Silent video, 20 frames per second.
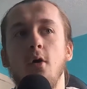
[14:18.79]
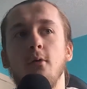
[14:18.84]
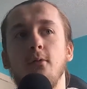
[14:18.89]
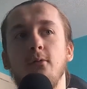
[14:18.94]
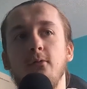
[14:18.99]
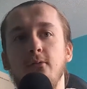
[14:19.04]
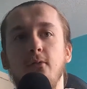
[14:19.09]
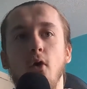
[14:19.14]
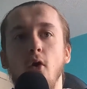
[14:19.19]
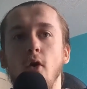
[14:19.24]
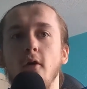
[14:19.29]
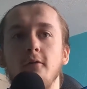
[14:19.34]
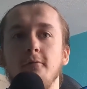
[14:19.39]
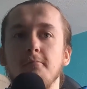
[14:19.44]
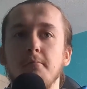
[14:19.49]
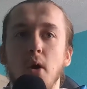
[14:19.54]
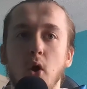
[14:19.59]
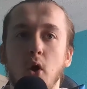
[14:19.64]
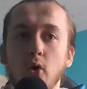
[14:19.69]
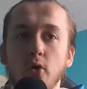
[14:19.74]
full of
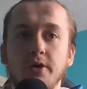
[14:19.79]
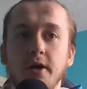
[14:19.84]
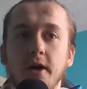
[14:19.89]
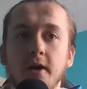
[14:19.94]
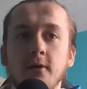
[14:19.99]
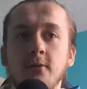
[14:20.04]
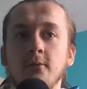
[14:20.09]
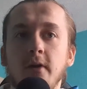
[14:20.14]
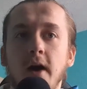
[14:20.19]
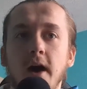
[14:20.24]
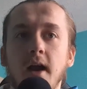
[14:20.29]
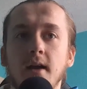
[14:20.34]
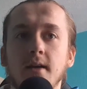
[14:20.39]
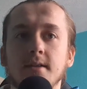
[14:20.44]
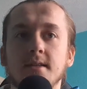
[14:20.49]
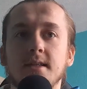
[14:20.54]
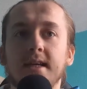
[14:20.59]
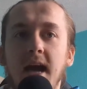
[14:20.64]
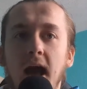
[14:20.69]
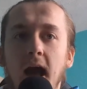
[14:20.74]
blood and
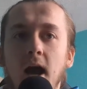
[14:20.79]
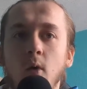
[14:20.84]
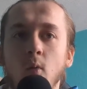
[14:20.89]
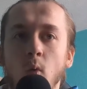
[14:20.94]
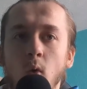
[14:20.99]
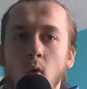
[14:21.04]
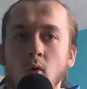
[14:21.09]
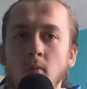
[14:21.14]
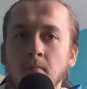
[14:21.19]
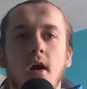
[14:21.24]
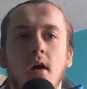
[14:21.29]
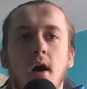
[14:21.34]
violence gang war.